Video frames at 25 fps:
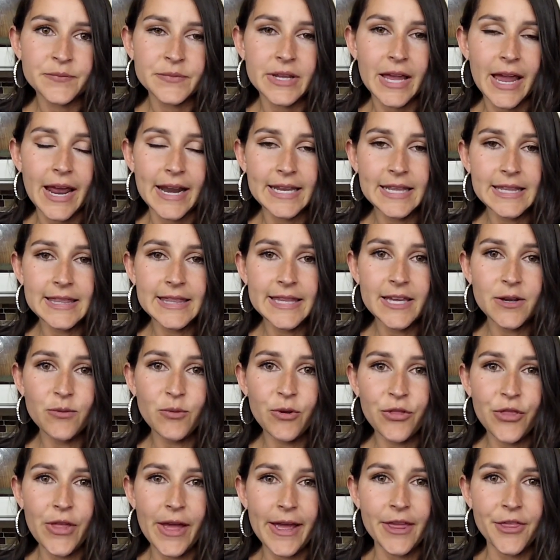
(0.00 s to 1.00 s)
anything
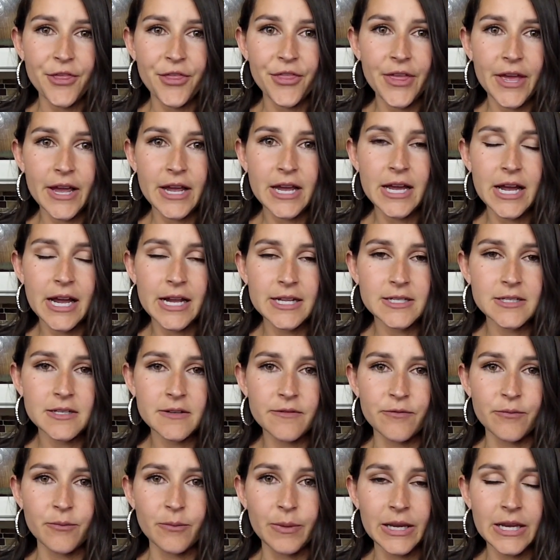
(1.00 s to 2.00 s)
with like thick cuts
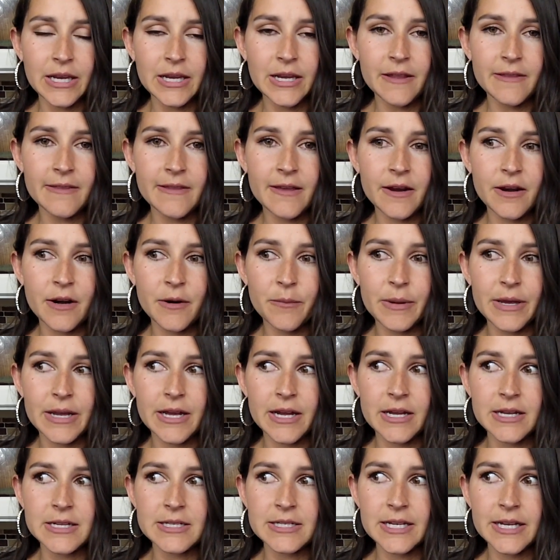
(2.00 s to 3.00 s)
of meat in there
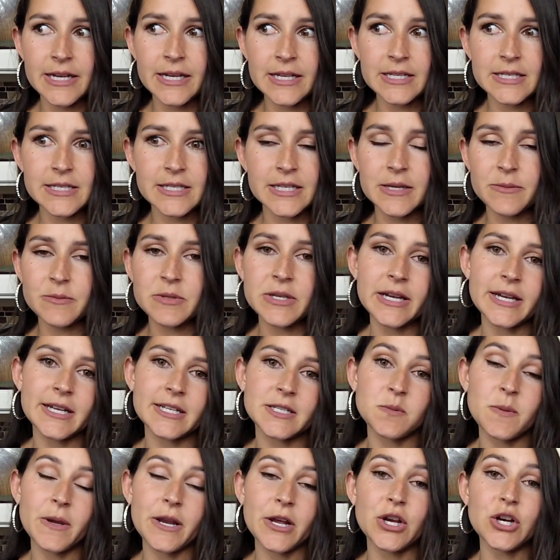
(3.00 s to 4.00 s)
because it seems like
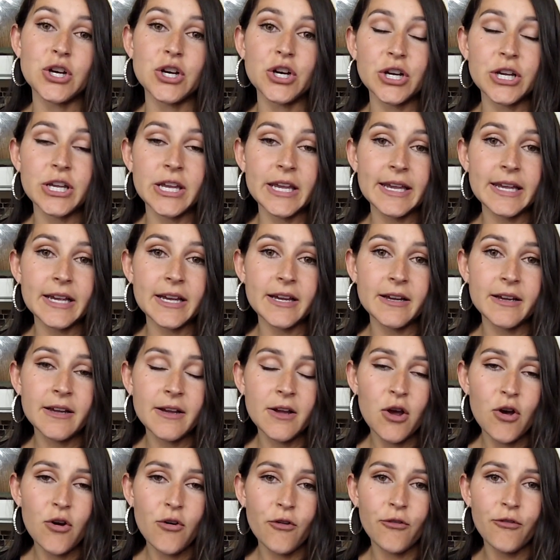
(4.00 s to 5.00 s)
it's been cooking
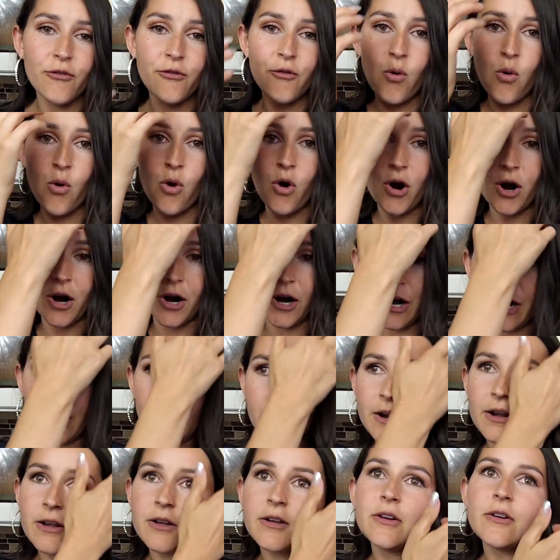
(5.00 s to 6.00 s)
for
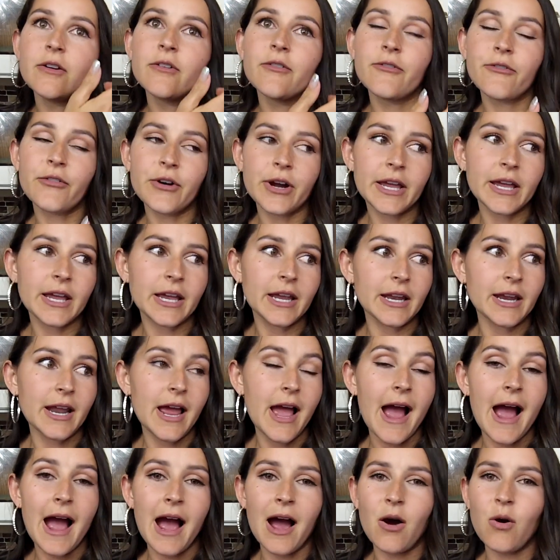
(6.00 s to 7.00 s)
freaking
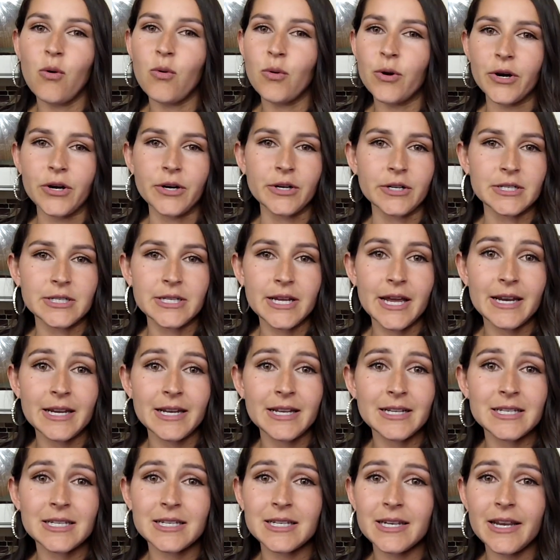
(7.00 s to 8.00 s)
hours, and
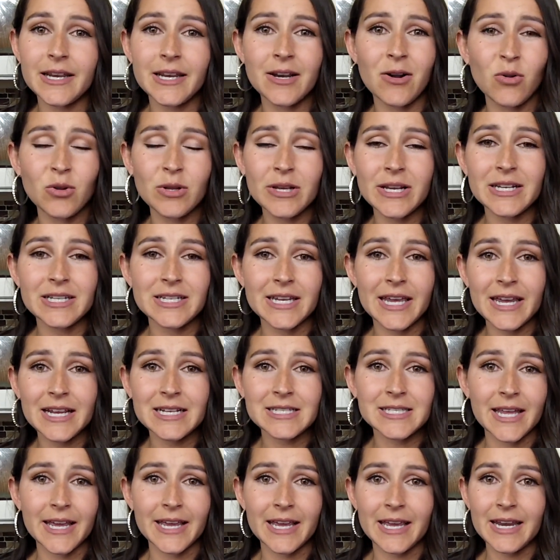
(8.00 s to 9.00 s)
it only
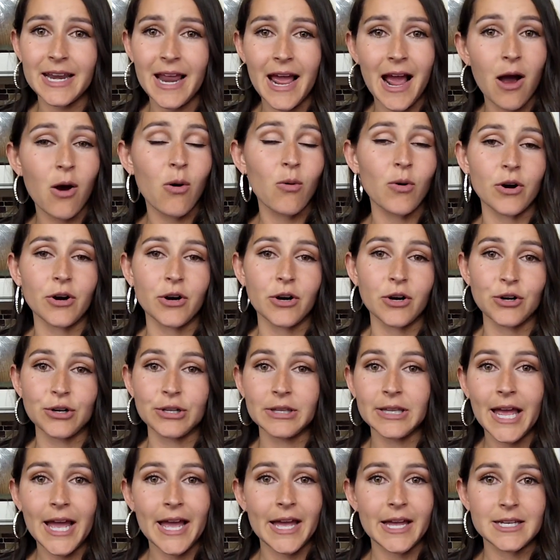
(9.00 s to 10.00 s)
takes like an hour or
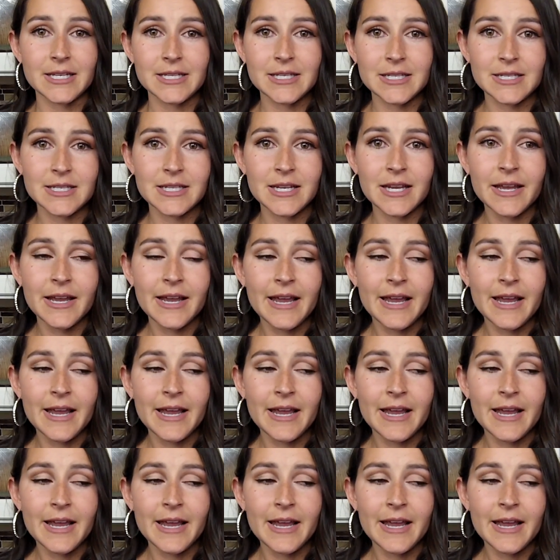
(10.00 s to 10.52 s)
less,